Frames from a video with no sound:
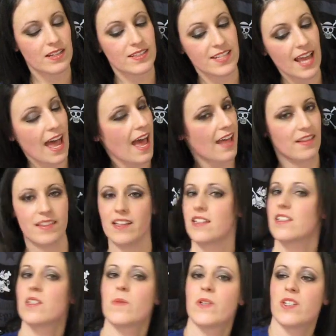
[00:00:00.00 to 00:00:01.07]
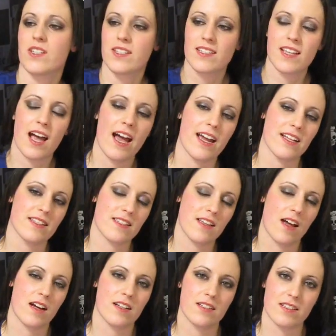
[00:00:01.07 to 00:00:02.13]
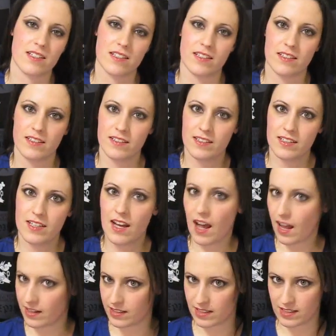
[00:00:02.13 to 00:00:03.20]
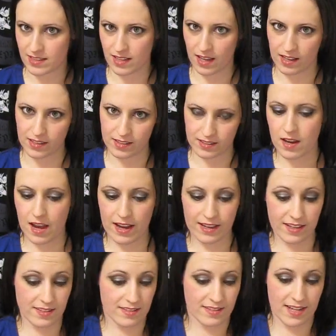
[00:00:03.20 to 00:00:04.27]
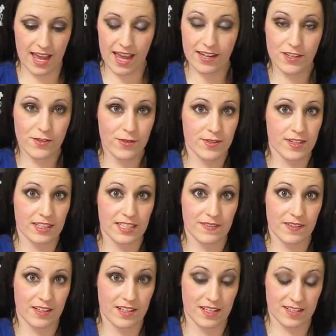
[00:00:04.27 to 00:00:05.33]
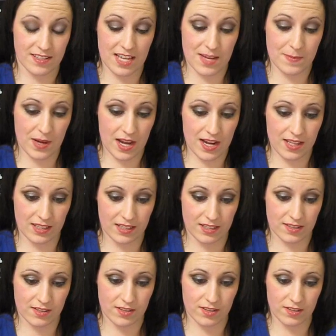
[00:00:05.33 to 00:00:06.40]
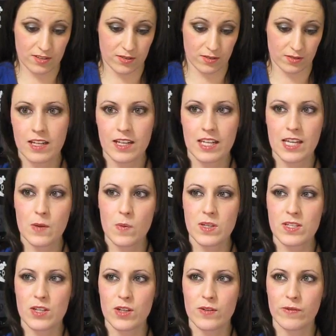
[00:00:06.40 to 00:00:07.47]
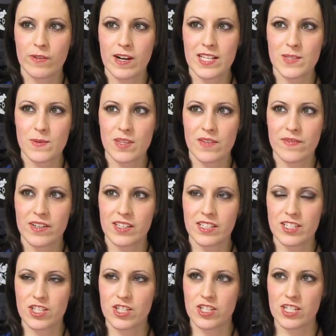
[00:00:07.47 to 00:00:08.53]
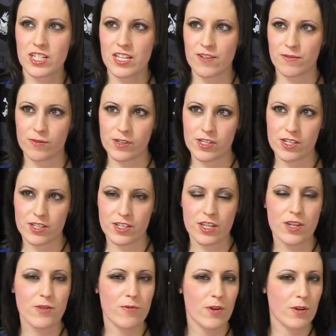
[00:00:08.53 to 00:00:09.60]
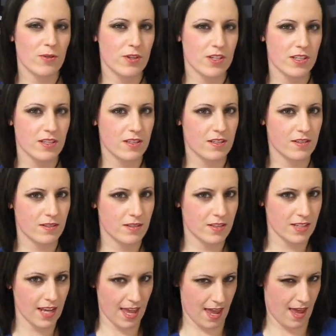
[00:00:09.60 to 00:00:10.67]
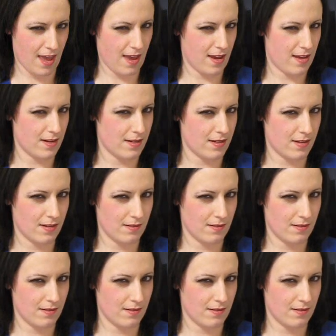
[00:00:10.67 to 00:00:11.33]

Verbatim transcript: Dad then switches sides onto Honda side. I guess dad used to live on the same island too. He was good friends with the village chief, which is Hiroshi's dad.